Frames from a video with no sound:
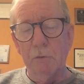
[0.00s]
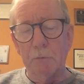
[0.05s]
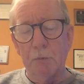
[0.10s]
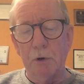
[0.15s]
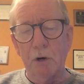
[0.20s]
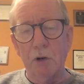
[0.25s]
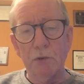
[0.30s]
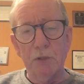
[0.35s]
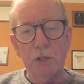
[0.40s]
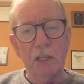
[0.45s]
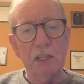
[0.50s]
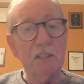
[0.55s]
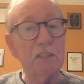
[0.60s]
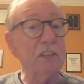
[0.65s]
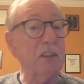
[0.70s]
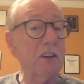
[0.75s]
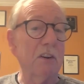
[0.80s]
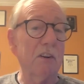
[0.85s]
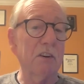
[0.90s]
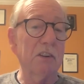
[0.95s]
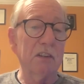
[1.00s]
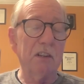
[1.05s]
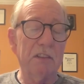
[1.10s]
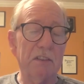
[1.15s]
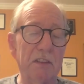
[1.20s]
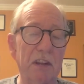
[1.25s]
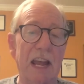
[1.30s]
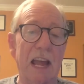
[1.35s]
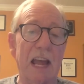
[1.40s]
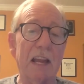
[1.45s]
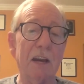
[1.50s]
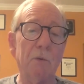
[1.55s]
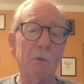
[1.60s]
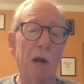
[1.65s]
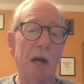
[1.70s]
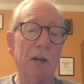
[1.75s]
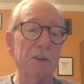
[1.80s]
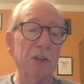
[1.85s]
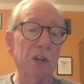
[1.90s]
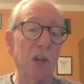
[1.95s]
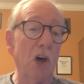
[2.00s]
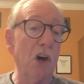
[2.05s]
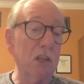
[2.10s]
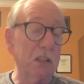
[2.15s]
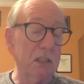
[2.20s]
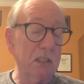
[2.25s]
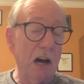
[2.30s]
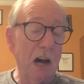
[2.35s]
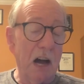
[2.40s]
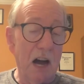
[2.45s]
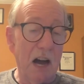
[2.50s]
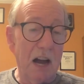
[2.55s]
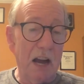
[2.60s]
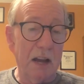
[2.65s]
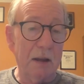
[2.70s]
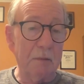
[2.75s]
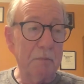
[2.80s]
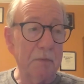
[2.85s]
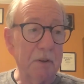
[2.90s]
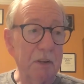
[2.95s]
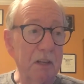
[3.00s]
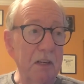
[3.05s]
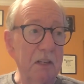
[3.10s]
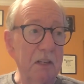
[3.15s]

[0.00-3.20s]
for proteins that hang around a long time,